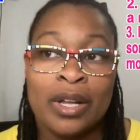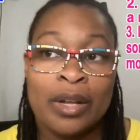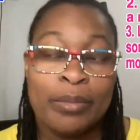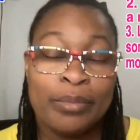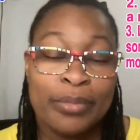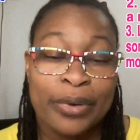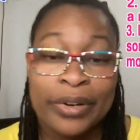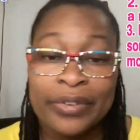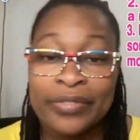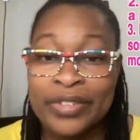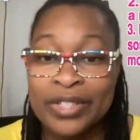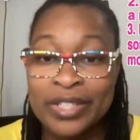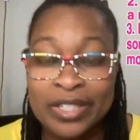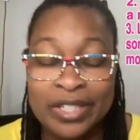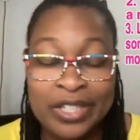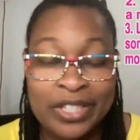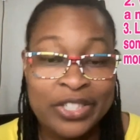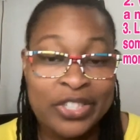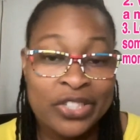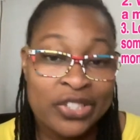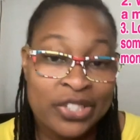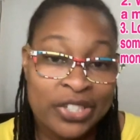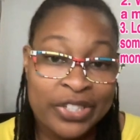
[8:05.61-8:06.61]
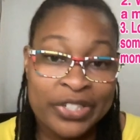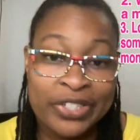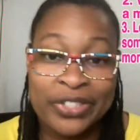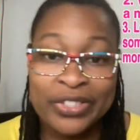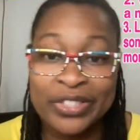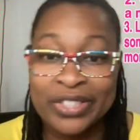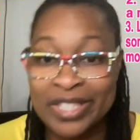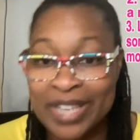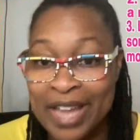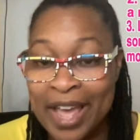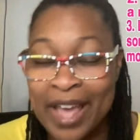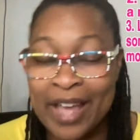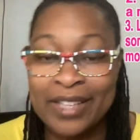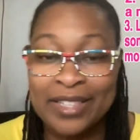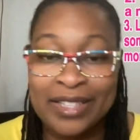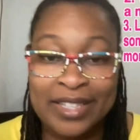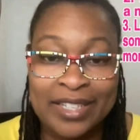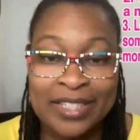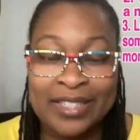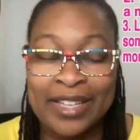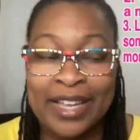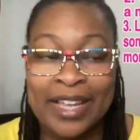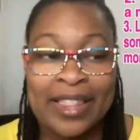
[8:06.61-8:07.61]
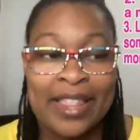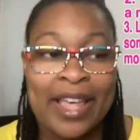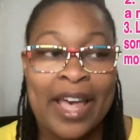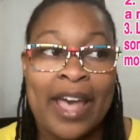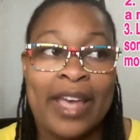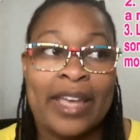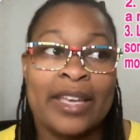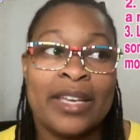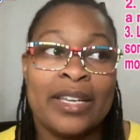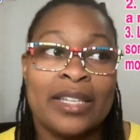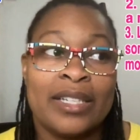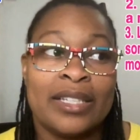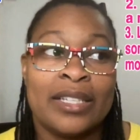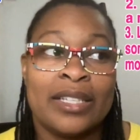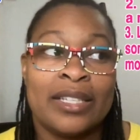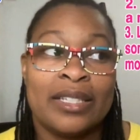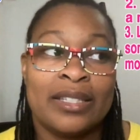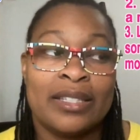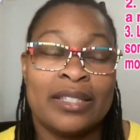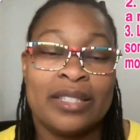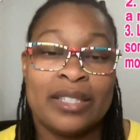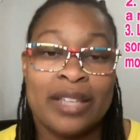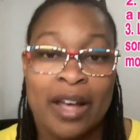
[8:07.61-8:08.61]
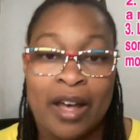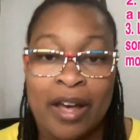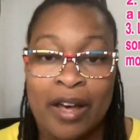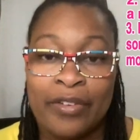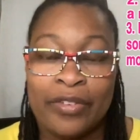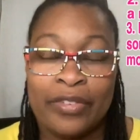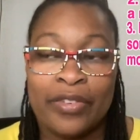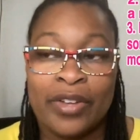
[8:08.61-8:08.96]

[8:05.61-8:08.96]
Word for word: breakfast, lunch, dinner, snacks, things like that. It it's tough.